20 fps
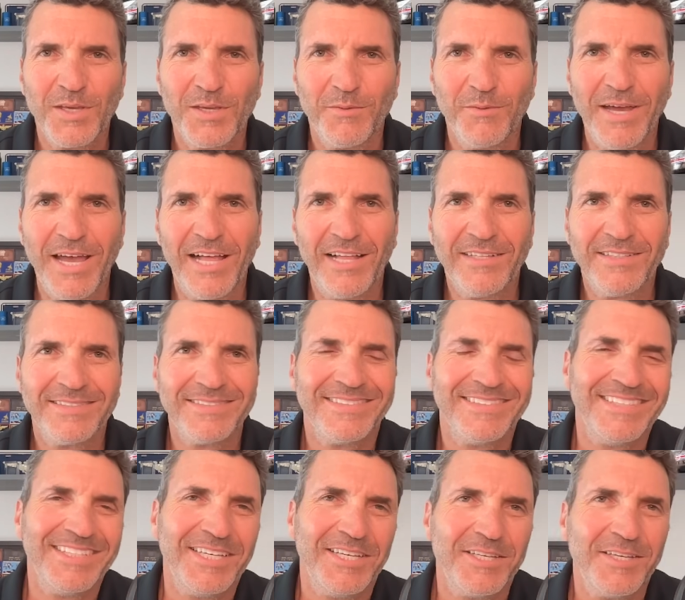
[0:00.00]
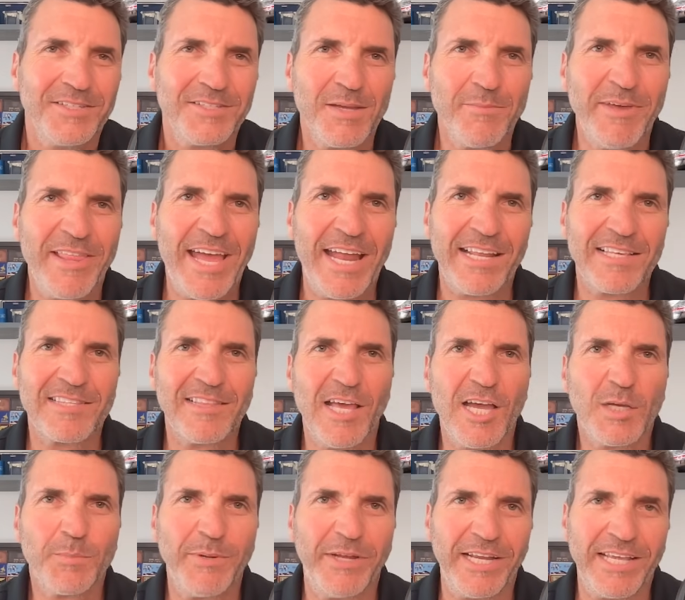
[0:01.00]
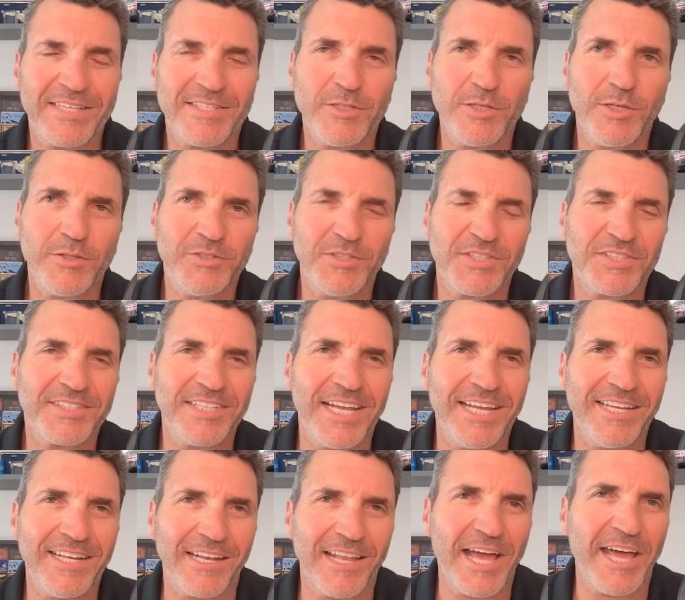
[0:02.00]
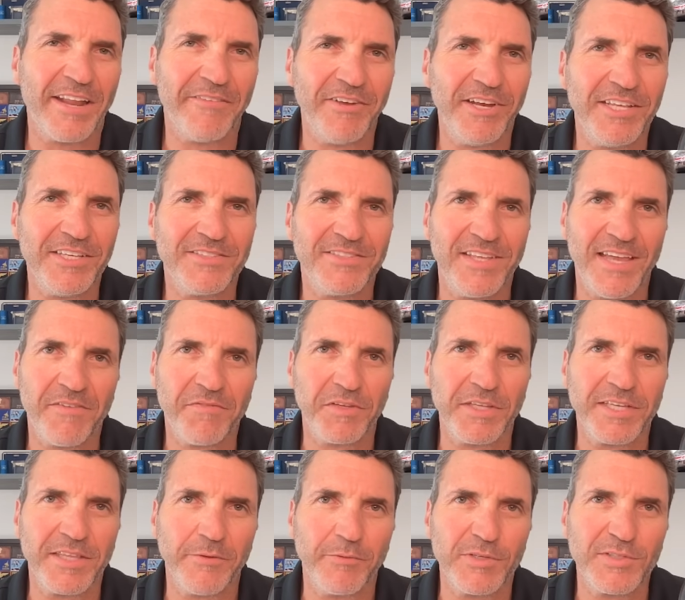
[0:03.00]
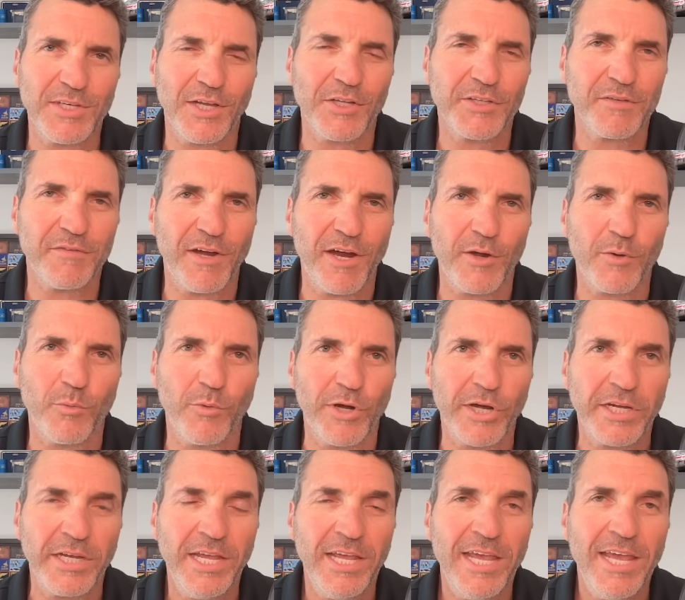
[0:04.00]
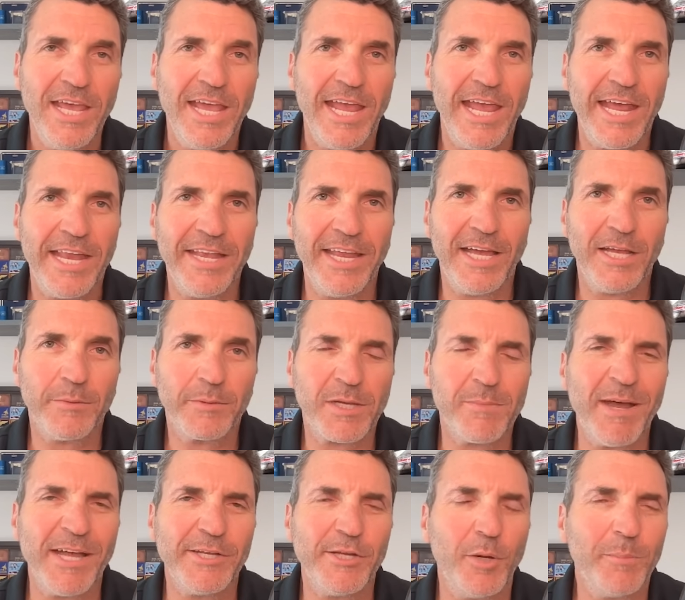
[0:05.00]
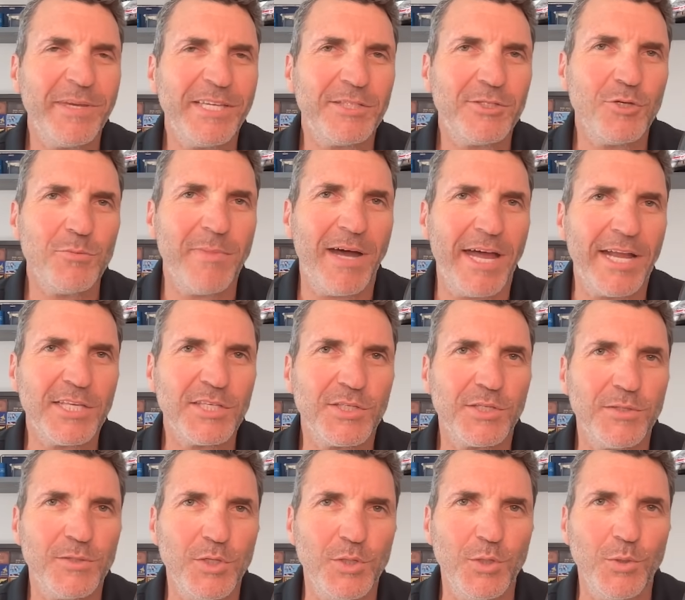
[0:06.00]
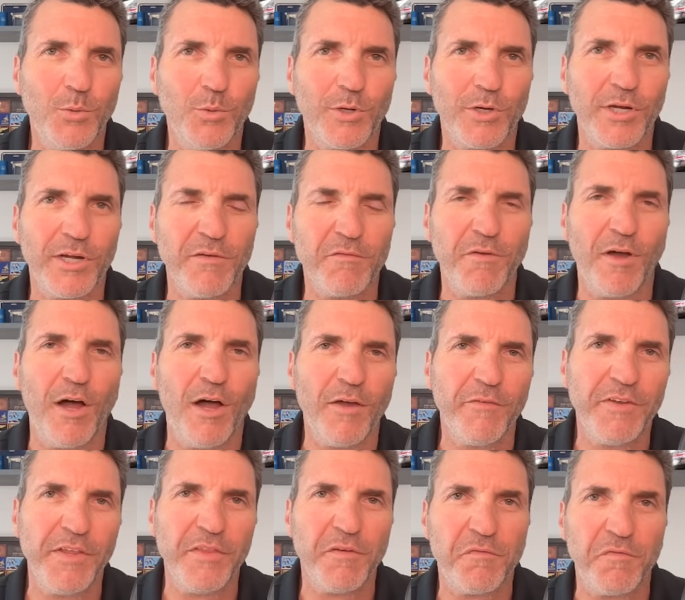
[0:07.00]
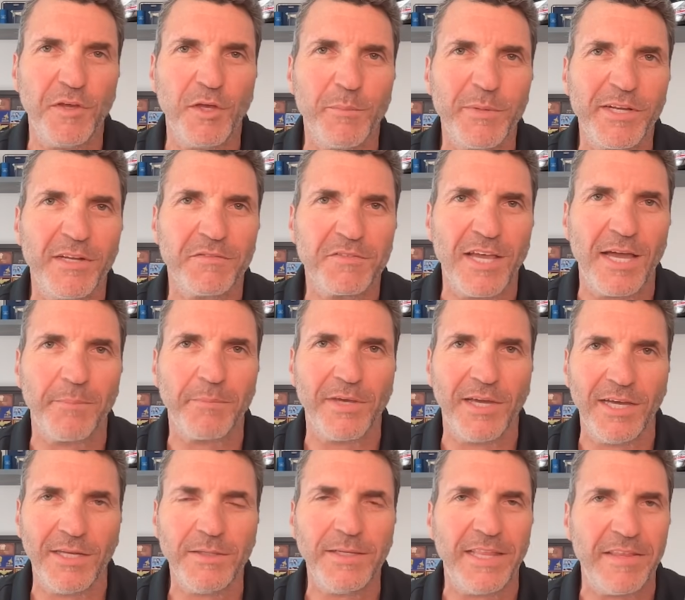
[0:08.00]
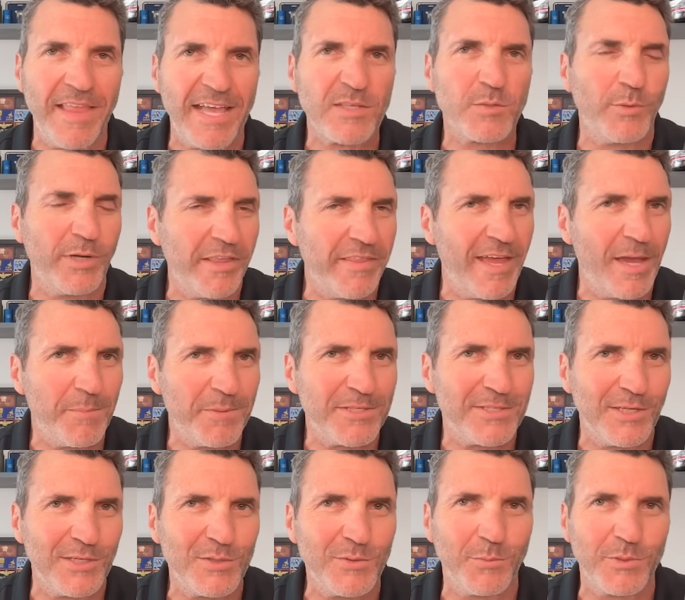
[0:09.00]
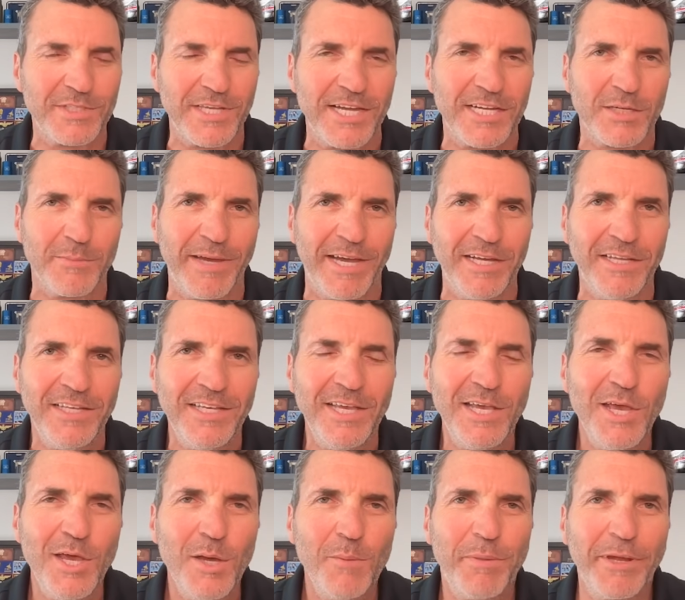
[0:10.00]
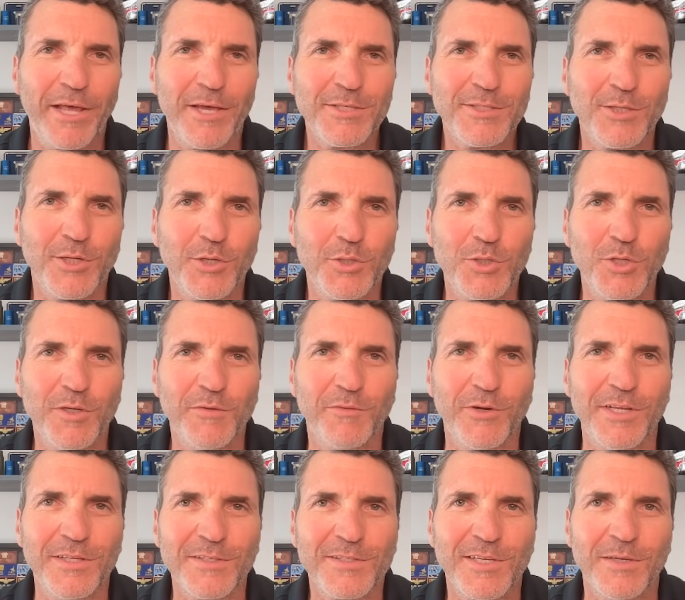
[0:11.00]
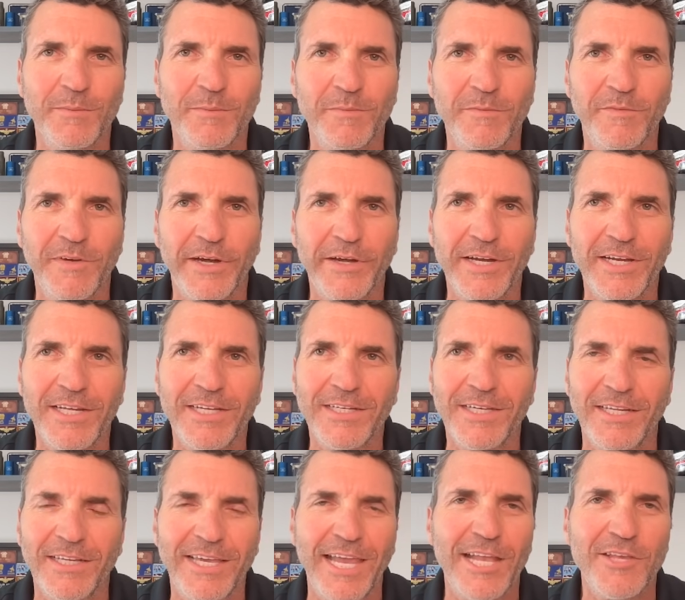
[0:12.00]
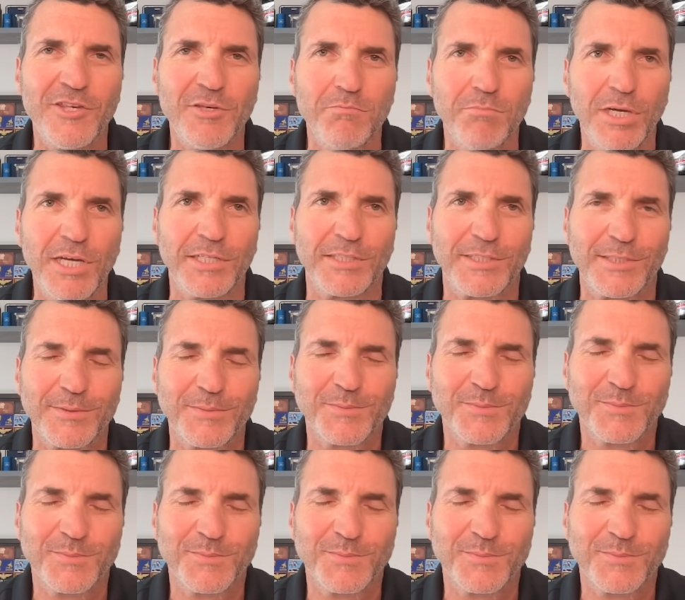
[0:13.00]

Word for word: Well, some of that is luck, but as you just stated, a lot of it is definitely the result of hard work. And uh, come on, don't be too modest. You were involved in the filming of Top Gun, and that's one of the episodes we'll talk about. But also, you've written some very engaging books.